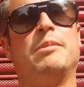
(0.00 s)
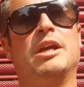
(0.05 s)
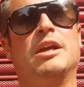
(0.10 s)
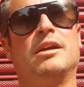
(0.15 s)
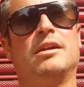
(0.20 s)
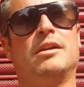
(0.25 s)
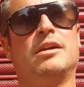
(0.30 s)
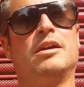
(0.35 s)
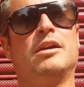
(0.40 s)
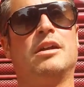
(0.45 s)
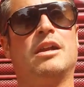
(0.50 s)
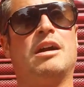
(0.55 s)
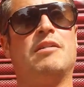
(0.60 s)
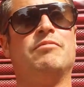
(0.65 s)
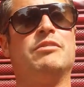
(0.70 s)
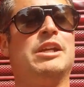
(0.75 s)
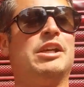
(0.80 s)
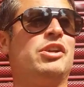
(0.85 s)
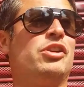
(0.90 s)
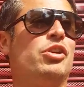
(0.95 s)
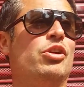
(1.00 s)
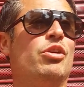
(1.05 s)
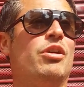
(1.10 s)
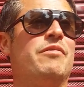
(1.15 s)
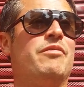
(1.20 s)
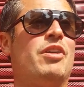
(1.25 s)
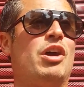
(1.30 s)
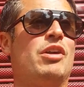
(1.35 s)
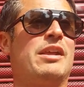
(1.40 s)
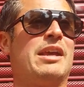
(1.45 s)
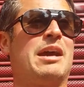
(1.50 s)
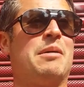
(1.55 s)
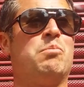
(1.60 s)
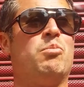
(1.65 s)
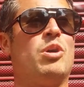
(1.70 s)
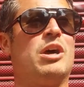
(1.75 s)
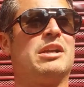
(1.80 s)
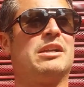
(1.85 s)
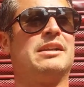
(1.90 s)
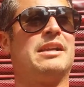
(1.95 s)
me a lovely cue. I've only
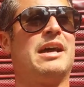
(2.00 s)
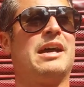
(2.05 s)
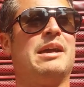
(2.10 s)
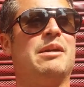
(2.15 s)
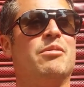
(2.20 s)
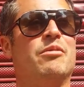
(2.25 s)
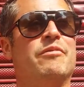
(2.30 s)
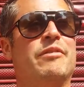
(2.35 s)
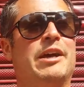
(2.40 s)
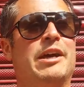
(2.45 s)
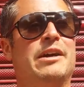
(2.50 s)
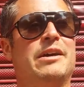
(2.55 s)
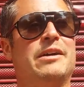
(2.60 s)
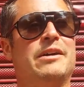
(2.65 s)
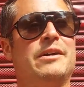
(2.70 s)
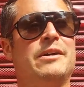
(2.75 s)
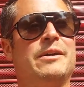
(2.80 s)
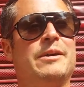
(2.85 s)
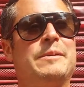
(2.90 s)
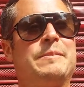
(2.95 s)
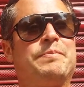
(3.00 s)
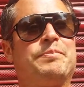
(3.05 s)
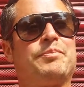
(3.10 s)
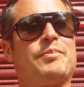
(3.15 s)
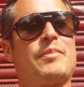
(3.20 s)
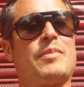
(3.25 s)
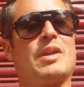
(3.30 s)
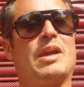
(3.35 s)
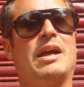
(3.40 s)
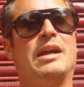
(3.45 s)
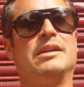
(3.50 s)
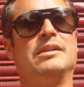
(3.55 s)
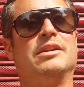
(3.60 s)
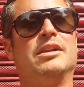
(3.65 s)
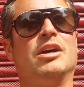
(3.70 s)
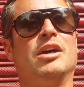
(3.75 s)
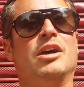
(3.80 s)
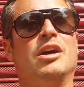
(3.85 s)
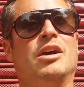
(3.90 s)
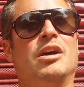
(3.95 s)
had 1 day with it,
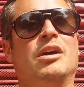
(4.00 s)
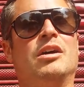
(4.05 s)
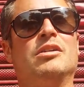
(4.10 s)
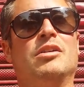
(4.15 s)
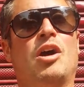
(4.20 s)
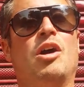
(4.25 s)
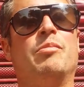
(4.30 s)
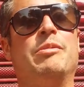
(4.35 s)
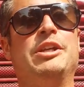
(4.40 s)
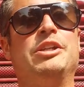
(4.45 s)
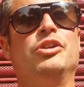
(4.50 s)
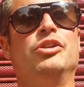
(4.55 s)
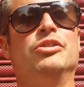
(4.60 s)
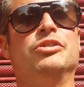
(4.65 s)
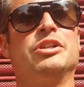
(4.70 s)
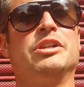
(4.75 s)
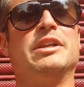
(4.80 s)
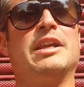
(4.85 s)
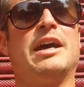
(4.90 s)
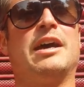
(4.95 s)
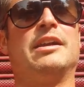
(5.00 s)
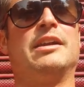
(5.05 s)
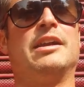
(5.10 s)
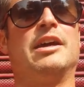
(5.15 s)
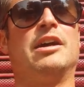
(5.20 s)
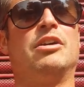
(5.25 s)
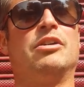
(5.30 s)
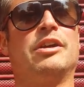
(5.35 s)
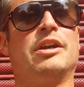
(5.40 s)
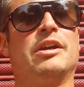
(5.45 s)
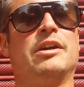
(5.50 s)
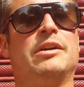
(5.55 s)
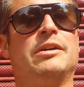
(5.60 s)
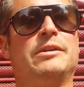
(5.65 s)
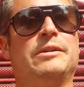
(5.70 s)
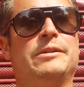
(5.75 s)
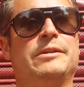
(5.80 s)
and I'll be using that now, yeah.